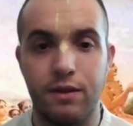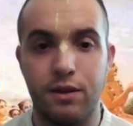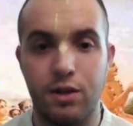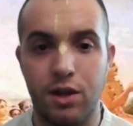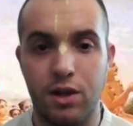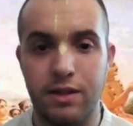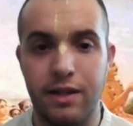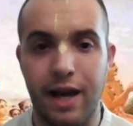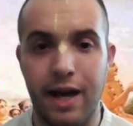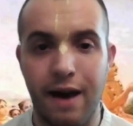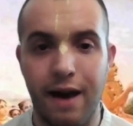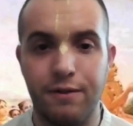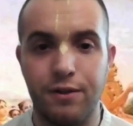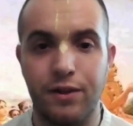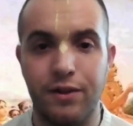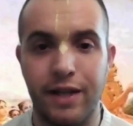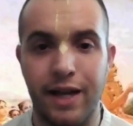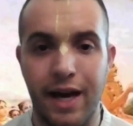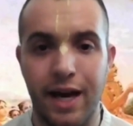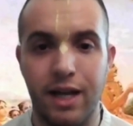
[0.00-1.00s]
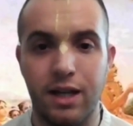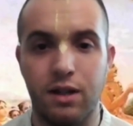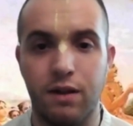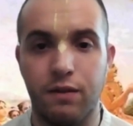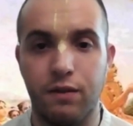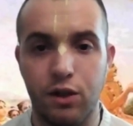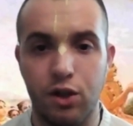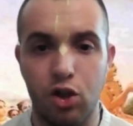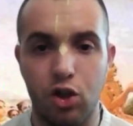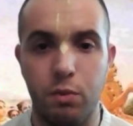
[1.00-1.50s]
just after the end
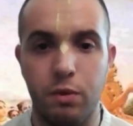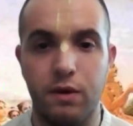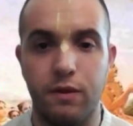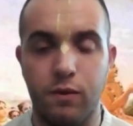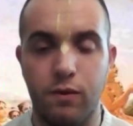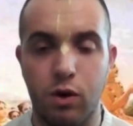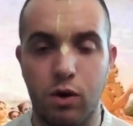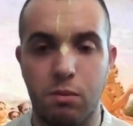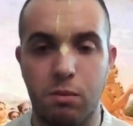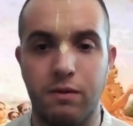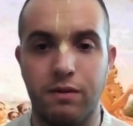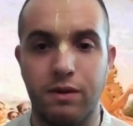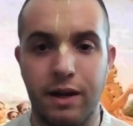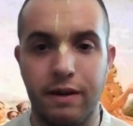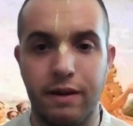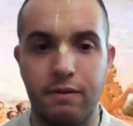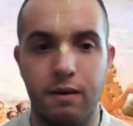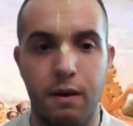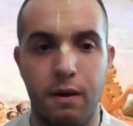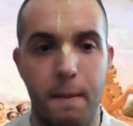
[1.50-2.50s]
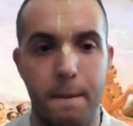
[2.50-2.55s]
of the human form of life.